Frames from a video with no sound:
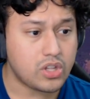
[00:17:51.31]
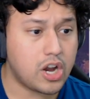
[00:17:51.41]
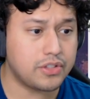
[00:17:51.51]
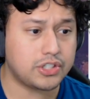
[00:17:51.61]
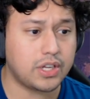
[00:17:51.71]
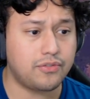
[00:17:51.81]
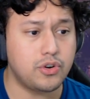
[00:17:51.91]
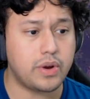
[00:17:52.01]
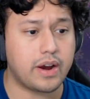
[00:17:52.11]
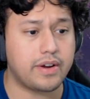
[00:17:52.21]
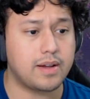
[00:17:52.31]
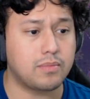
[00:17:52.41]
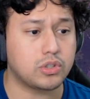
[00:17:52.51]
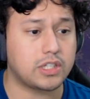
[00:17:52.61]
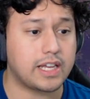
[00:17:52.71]
Other stuff, new area,
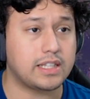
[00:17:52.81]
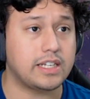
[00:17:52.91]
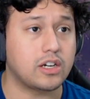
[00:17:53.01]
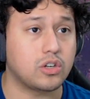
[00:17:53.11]
most likely a